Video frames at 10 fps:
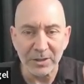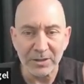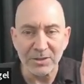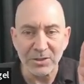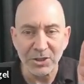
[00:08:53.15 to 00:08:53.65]

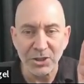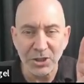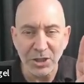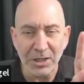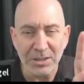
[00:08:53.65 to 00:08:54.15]
This is
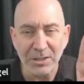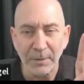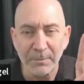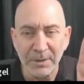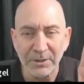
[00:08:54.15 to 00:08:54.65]
just
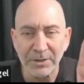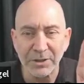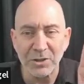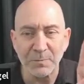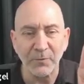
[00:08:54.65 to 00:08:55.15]
a million
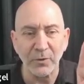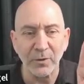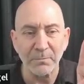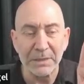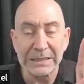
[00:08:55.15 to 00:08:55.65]
years before the
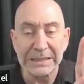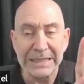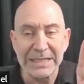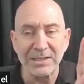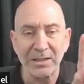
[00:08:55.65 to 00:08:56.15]
Middle
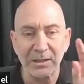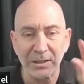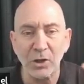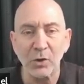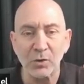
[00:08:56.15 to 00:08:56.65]
East
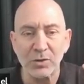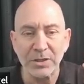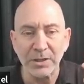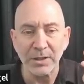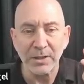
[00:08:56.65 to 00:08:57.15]
closed